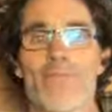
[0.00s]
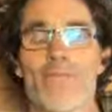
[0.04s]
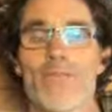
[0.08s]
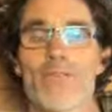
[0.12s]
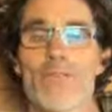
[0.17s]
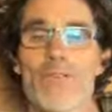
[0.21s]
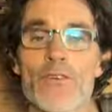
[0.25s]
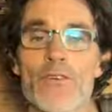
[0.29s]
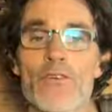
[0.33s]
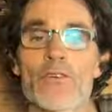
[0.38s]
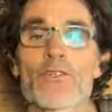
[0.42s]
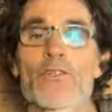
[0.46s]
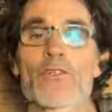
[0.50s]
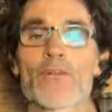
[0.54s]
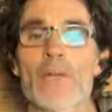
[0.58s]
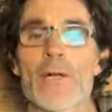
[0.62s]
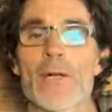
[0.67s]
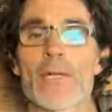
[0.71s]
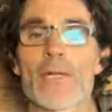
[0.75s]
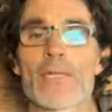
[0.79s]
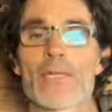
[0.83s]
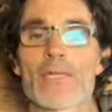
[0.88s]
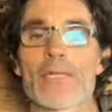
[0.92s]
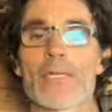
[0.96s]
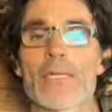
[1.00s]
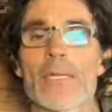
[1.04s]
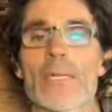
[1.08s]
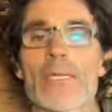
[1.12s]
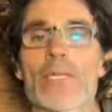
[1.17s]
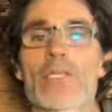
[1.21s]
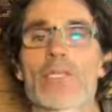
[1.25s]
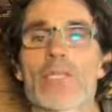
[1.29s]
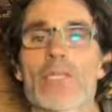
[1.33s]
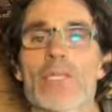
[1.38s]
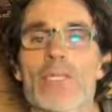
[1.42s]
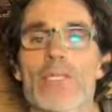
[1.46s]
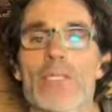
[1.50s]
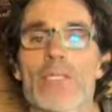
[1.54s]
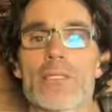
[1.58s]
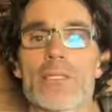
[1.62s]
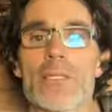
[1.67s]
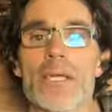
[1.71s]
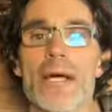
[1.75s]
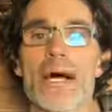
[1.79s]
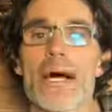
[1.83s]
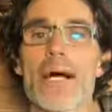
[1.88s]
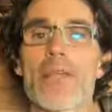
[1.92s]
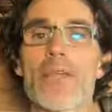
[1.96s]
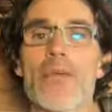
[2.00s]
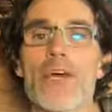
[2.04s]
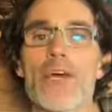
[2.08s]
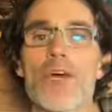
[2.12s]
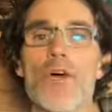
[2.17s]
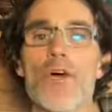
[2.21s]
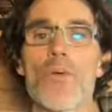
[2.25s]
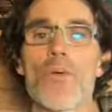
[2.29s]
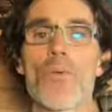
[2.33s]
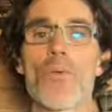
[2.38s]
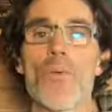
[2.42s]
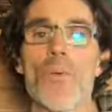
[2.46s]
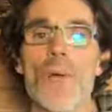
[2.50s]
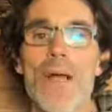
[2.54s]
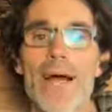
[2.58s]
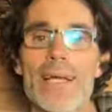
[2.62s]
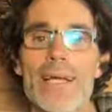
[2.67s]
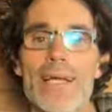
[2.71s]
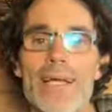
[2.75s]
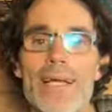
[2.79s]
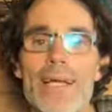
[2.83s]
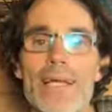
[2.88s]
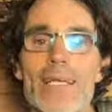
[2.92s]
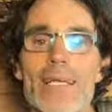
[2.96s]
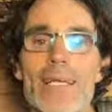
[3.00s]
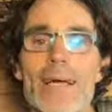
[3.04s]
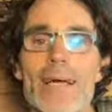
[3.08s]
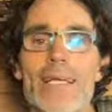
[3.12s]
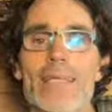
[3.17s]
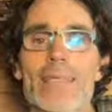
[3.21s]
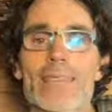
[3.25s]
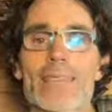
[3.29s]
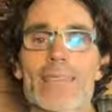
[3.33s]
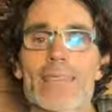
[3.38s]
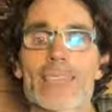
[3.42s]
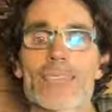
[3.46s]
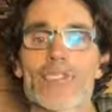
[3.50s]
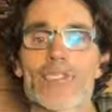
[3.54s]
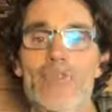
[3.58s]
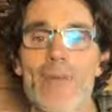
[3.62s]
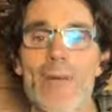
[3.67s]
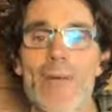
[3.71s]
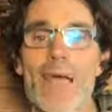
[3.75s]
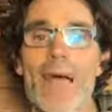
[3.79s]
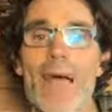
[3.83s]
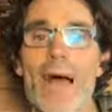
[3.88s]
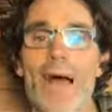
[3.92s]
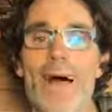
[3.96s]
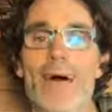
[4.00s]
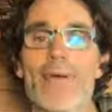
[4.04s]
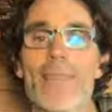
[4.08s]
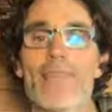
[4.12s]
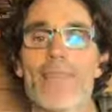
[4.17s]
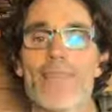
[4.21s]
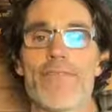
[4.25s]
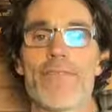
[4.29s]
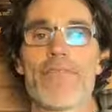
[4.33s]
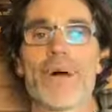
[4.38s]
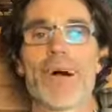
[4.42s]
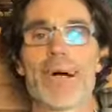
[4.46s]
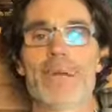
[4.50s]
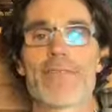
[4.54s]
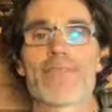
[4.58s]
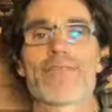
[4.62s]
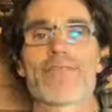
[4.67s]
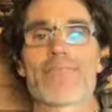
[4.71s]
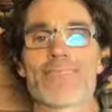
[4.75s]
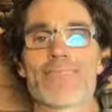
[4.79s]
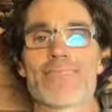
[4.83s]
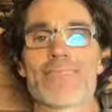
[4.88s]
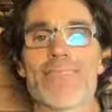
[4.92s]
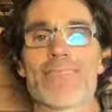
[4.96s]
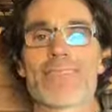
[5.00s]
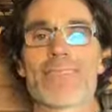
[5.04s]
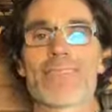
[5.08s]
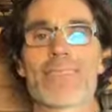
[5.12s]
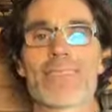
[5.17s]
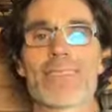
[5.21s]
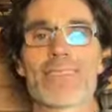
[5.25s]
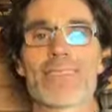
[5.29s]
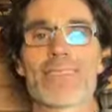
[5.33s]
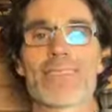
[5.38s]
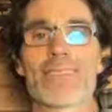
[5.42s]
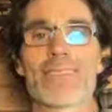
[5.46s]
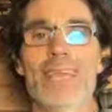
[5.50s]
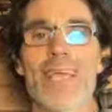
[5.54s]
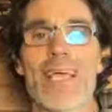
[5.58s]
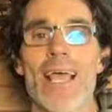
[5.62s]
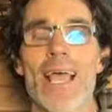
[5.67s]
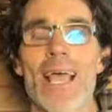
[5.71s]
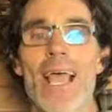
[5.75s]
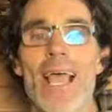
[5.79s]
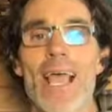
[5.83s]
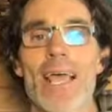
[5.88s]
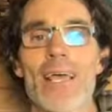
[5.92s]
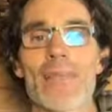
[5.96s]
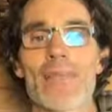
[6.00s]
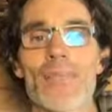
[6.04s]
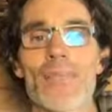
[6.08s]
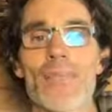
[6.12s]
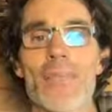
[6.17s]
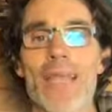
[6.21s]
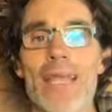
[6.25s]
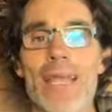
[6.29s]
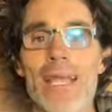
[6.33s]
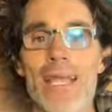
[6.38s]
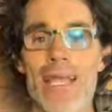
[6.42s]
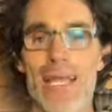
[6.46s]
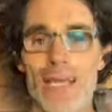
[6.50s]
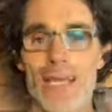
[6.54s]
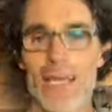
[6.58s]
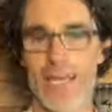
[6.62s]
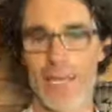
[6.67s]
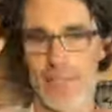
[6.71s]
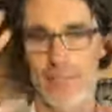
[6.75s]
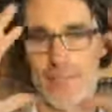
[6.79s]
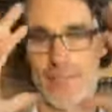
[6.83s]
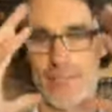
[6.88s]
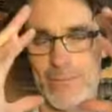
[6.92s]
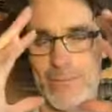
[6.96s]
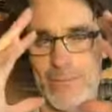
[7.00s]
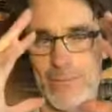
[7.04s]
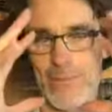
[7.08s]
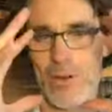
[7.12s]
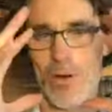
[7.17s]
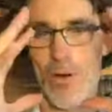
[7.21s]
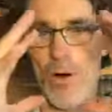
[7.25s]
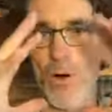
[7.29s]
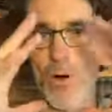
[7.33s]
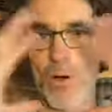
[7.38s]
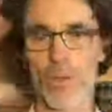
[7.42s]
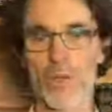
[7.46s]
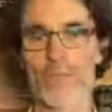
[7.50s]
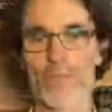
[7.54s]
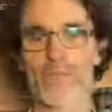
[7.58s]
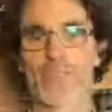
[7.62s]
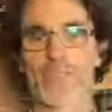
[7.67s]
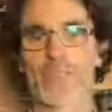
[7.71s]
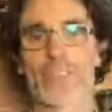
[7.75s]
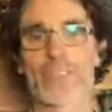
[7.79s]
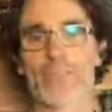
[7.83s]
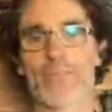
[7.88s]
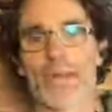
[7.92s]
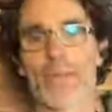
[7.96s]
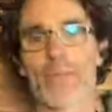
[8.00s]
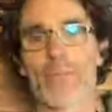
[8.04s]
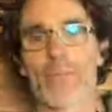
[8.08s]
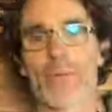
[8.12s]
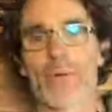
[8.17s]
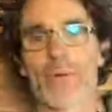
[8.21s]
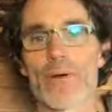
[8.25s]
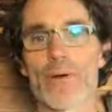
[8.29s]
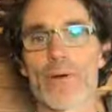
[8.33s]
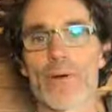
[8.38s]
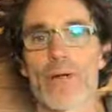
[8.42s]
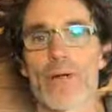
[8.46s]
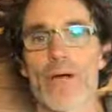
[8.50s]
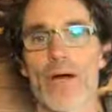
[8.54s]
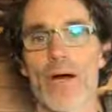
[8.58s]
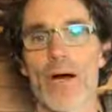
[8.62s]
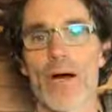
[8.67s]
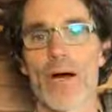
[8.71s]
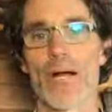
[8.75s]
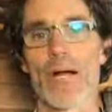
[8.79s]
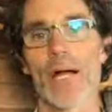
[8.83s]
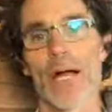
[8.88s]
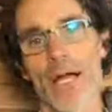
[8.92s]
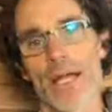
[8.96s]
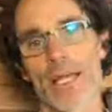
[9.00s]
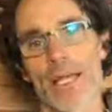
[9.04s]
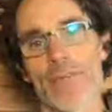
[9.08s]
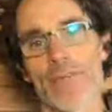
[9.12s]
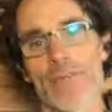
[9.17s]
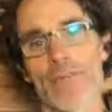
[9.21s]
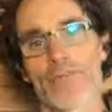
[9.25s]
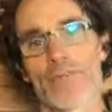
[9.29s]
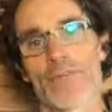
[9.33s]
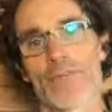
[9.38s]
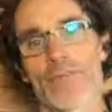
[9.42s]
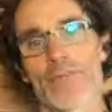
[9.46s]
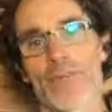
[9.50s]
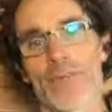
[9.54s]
first recommendation is that recognize that you have five senses and make all of December a kind of